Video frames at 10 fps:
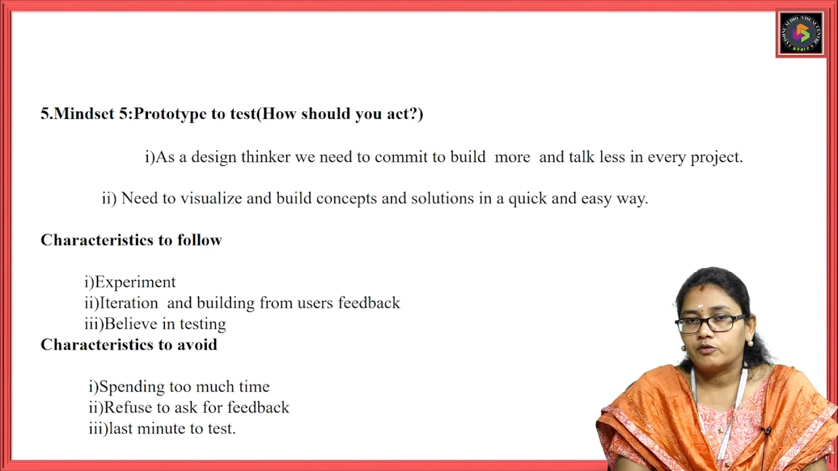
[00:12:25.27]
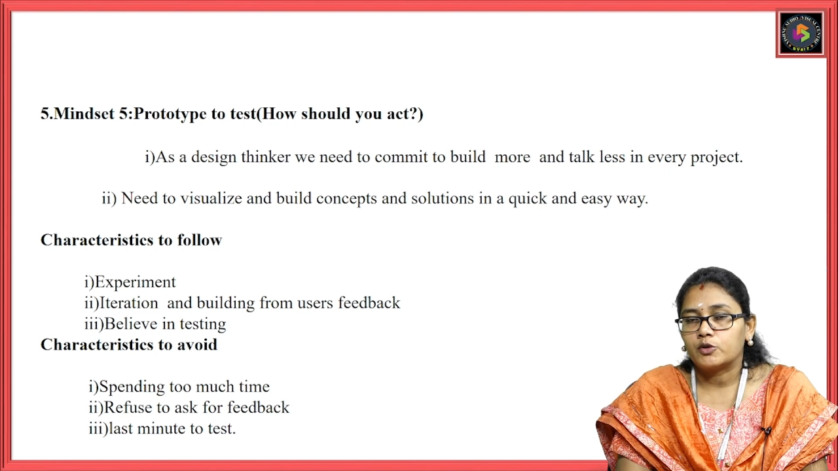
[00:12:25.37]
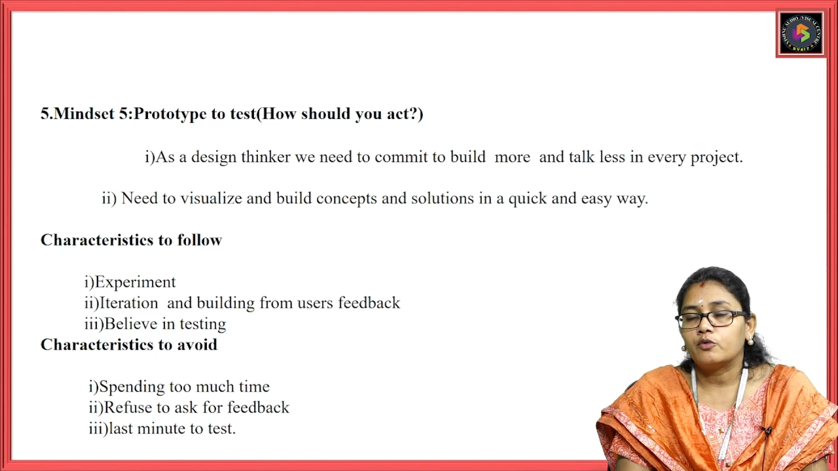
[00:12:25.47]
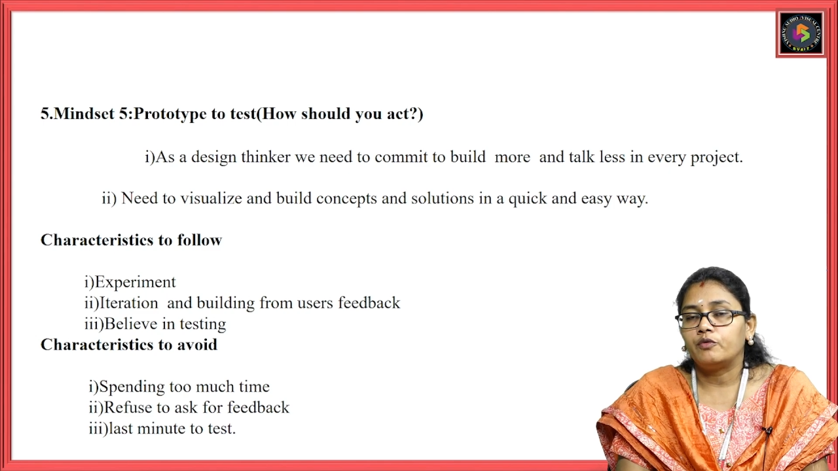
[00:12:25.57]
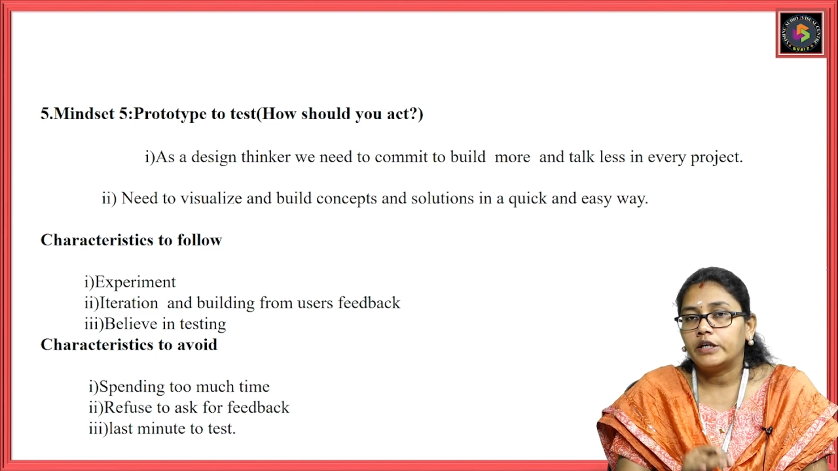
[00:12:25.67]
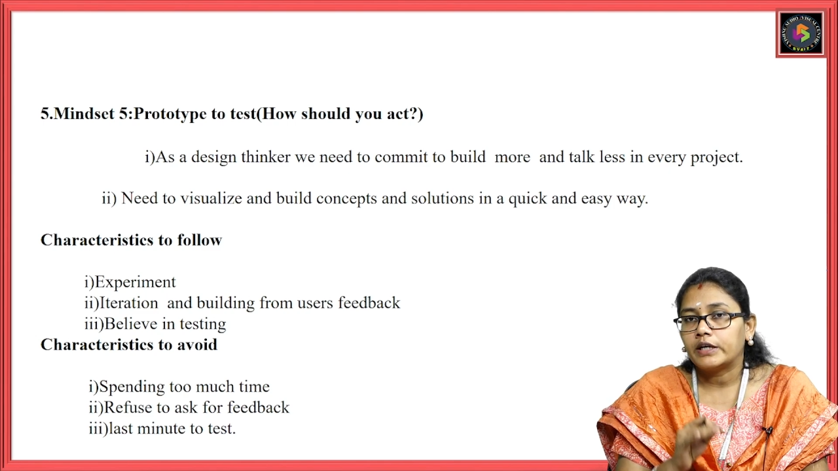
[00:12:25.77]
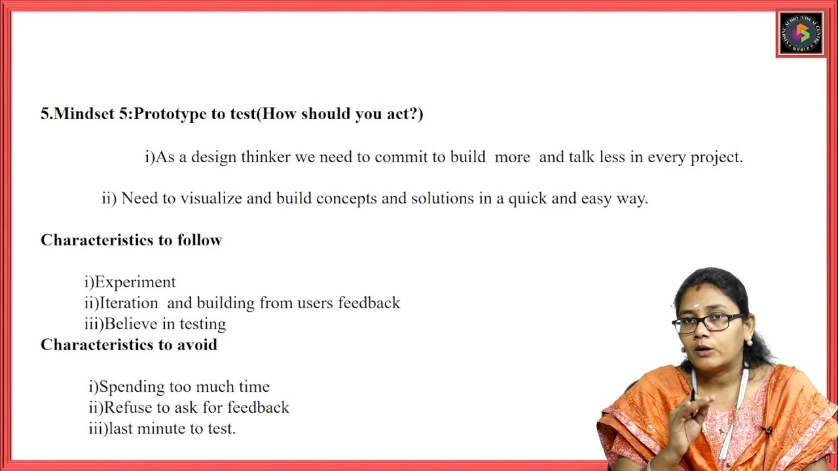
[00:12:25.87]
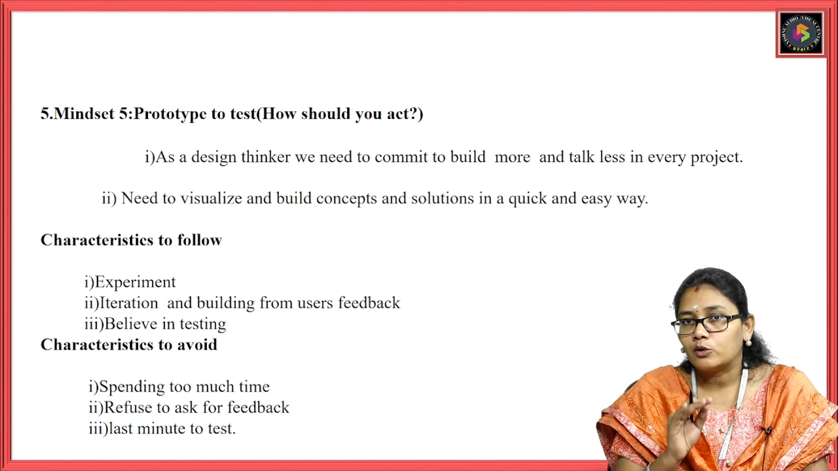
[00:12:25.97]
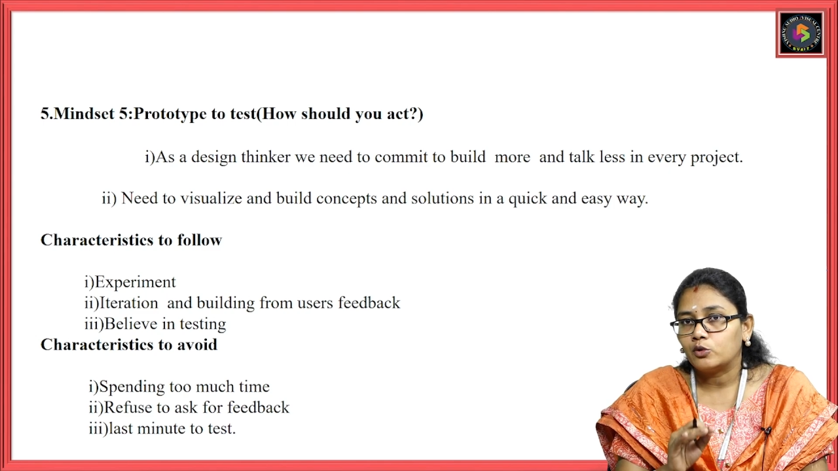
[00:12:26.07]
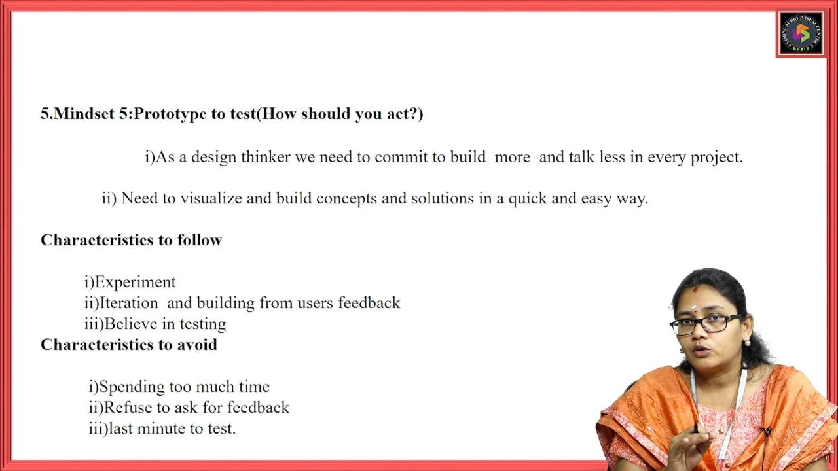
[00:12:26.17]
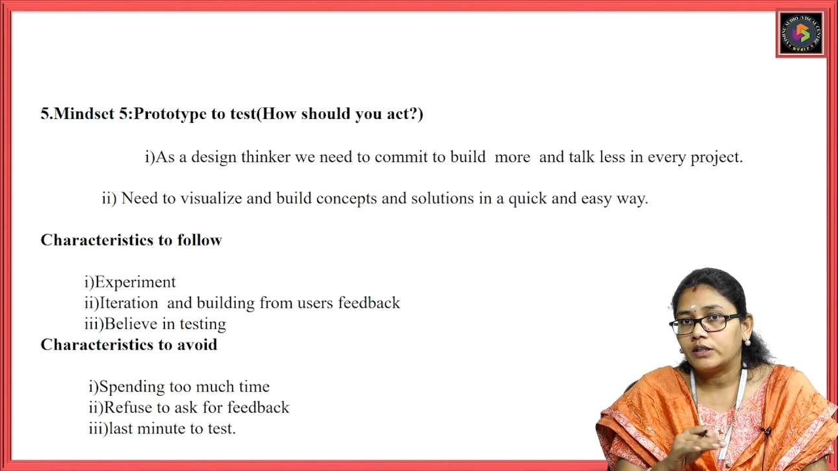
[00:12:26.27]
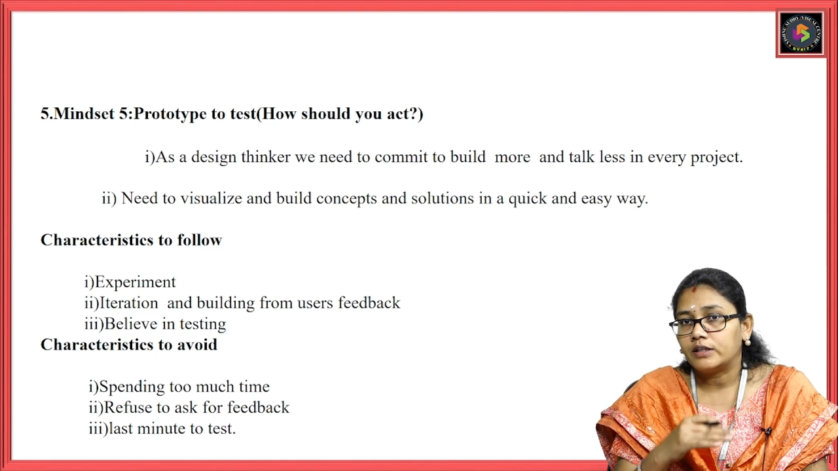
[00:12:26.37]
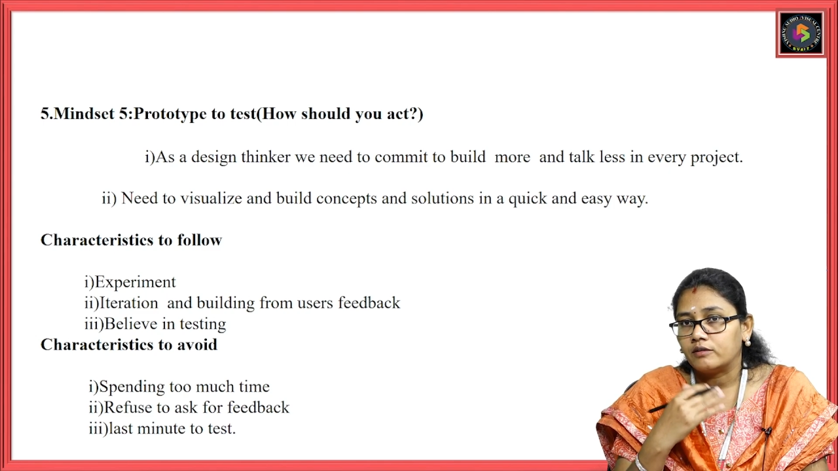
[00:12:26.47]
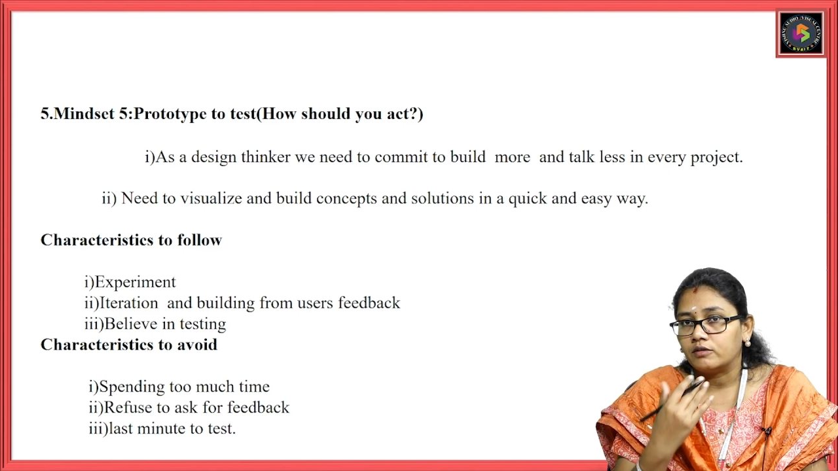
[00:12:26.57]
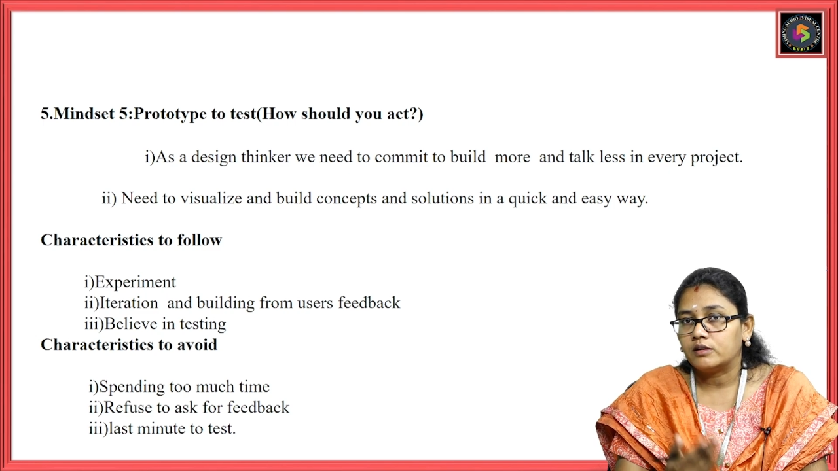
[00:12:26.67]
So we have to
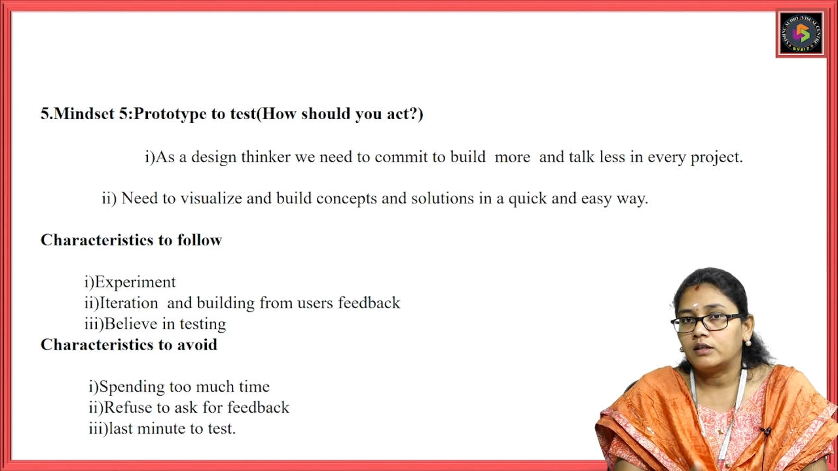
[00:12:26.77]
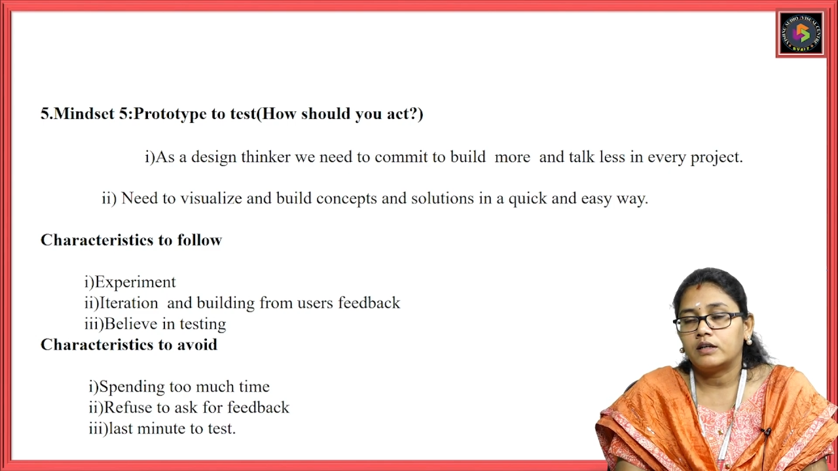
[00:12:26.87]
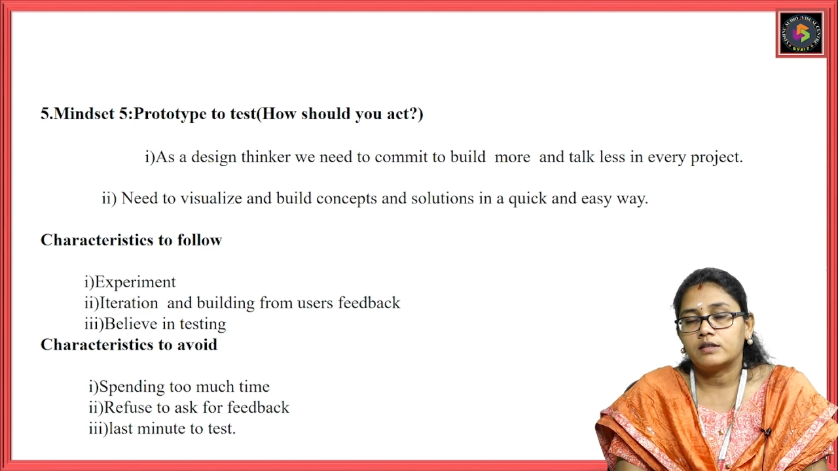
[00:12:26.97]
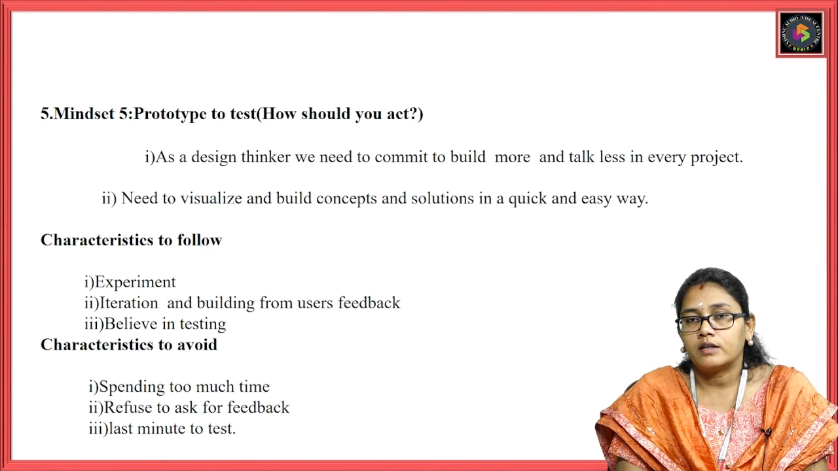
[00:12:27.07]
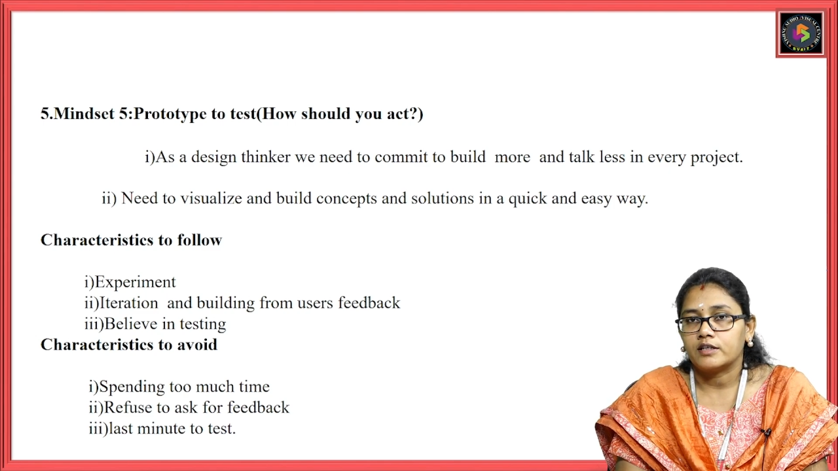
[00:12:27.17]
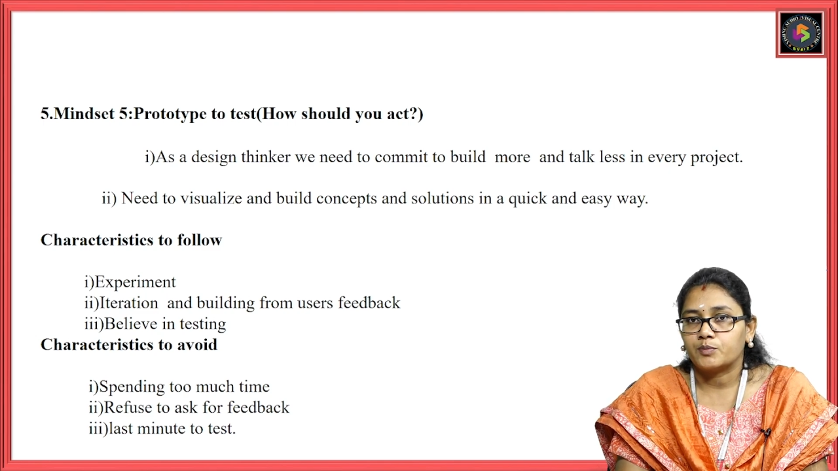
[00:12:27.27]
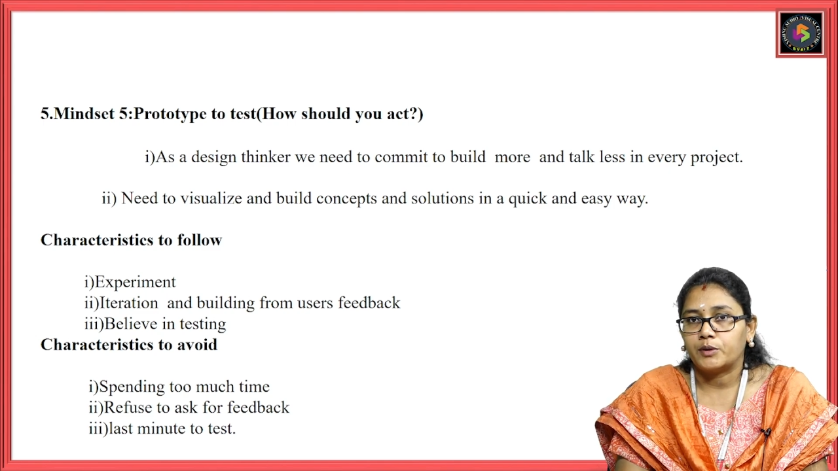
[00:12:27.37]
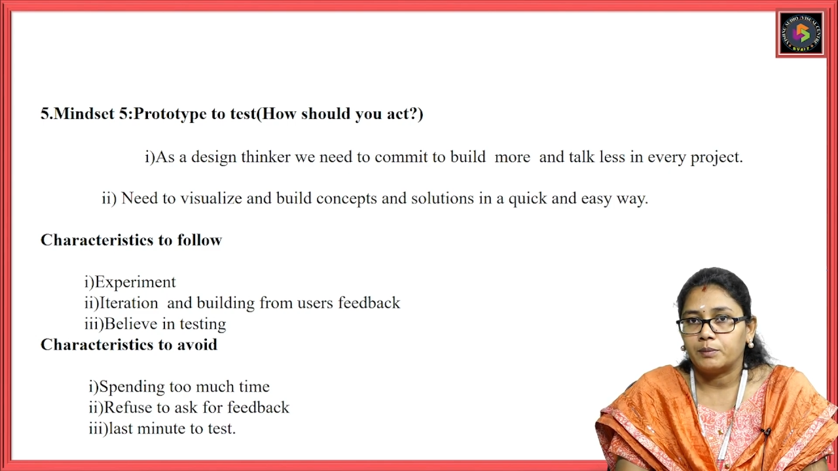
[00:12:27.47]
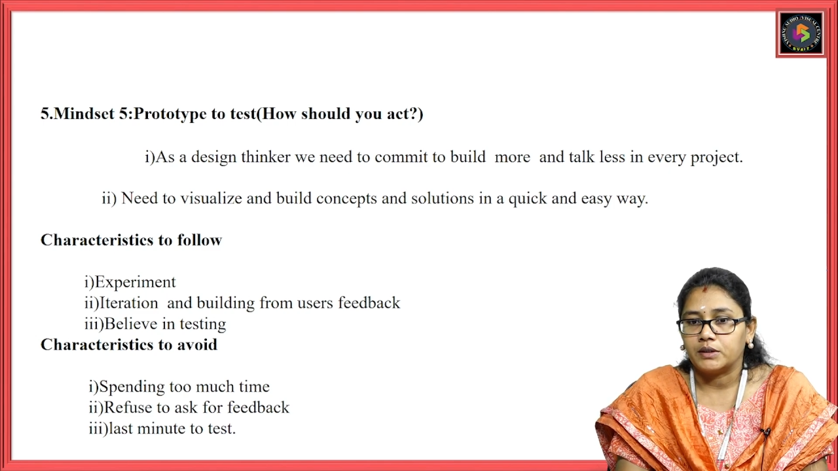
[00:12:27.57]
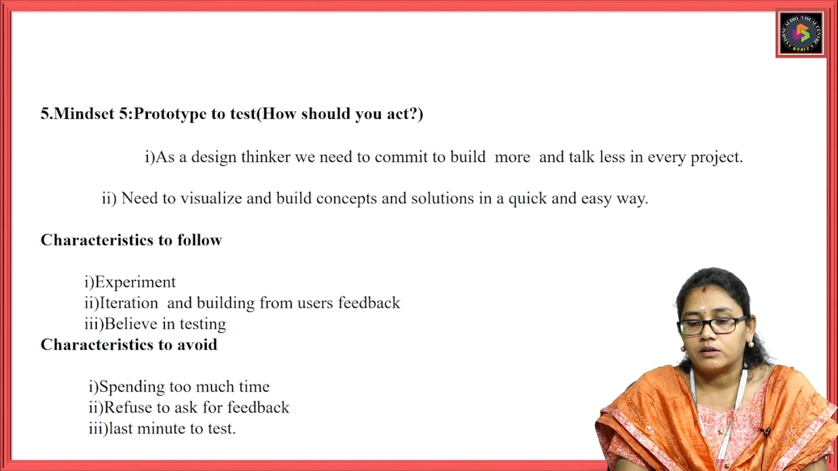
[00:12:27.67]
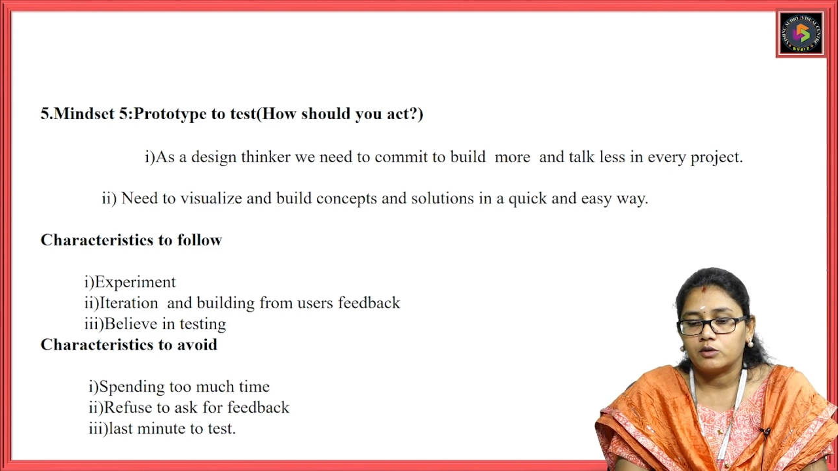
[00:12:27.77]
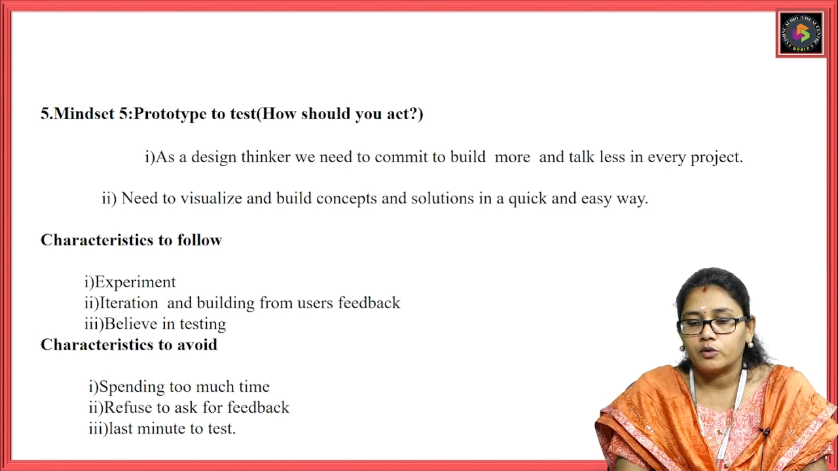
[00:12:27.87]
think everything as an experiment.